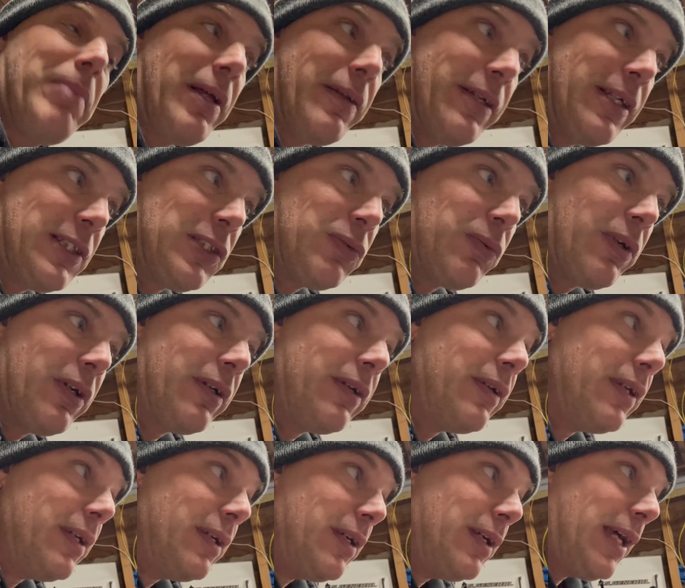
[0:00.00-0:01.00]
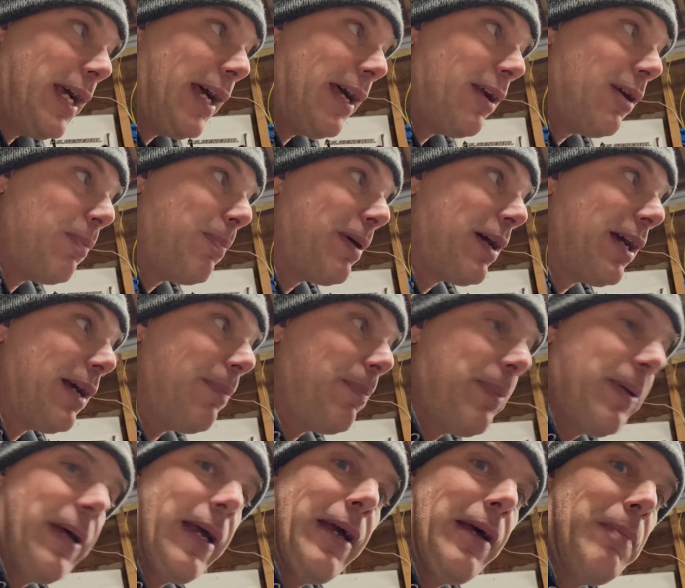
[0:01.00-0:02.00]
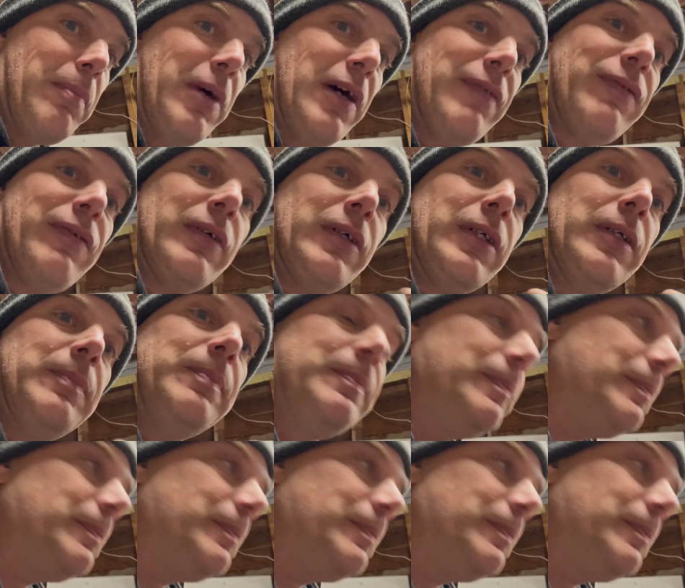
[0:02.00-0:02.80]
on this one, header pipe and muffler.